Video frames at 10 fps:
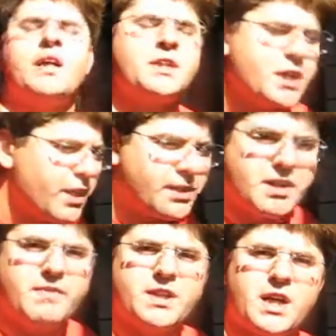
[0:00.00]

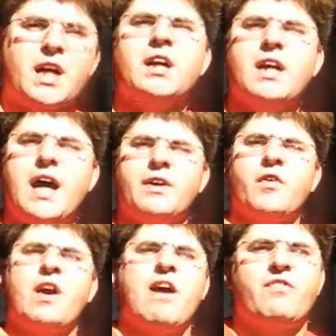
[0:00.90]
interactivity and
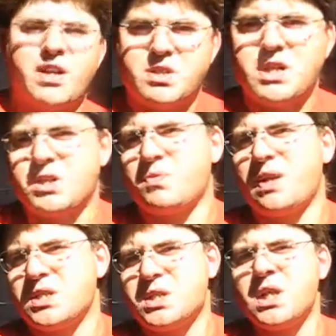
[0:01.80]
graphics. That's
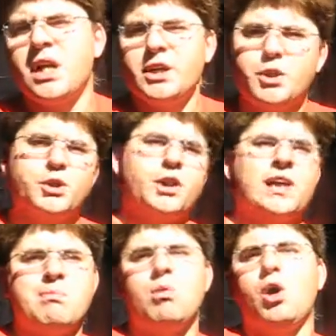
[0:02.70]
what's
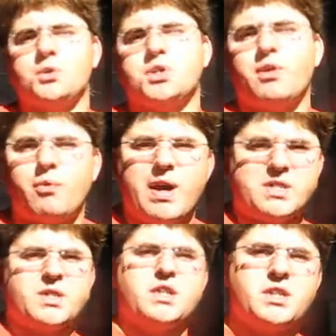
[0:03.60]
usually most
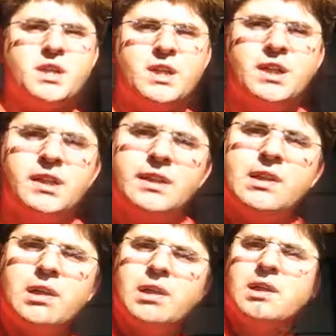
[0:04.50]
requested.
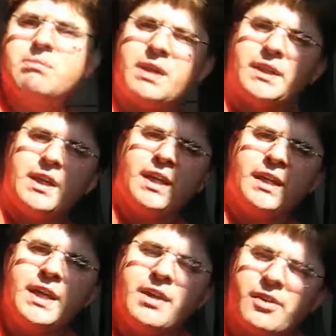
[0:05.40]
But uh,
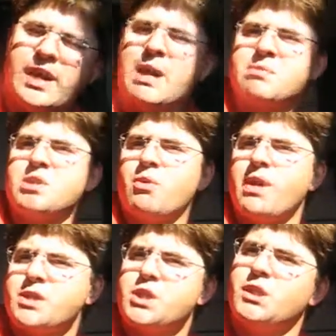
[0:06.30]
here comes the
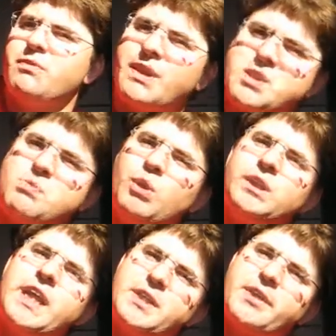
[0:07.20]
question: what is
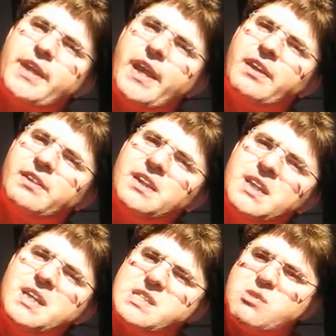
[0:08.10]
multithreading?
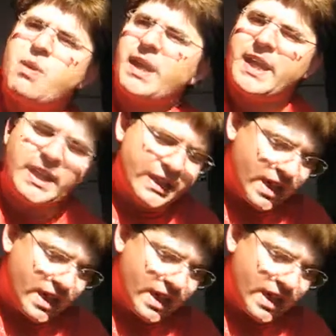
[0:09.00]
Is that one can